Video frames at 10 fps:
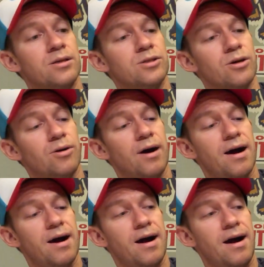So
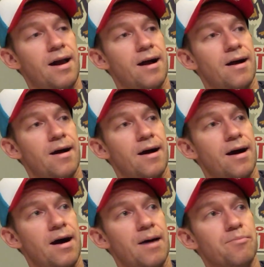
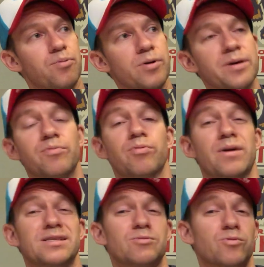I'm pretty
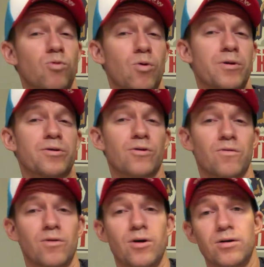impressed with Warrior
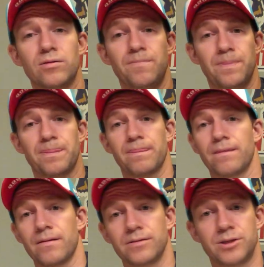overall.
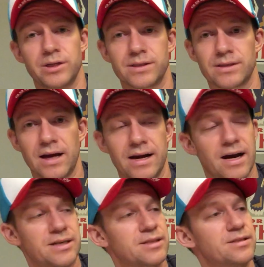
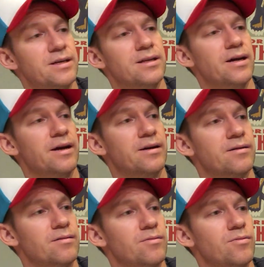I just think like
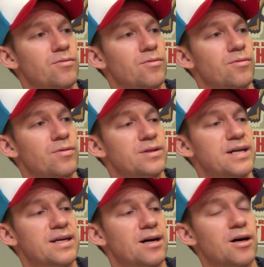the
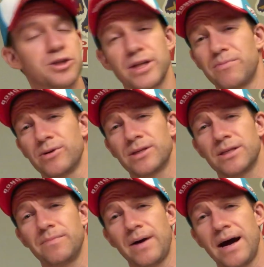technology they put into
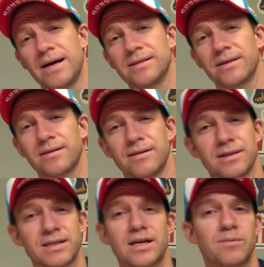the pads, like the
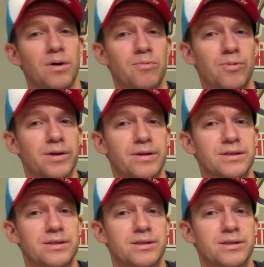things they come up with,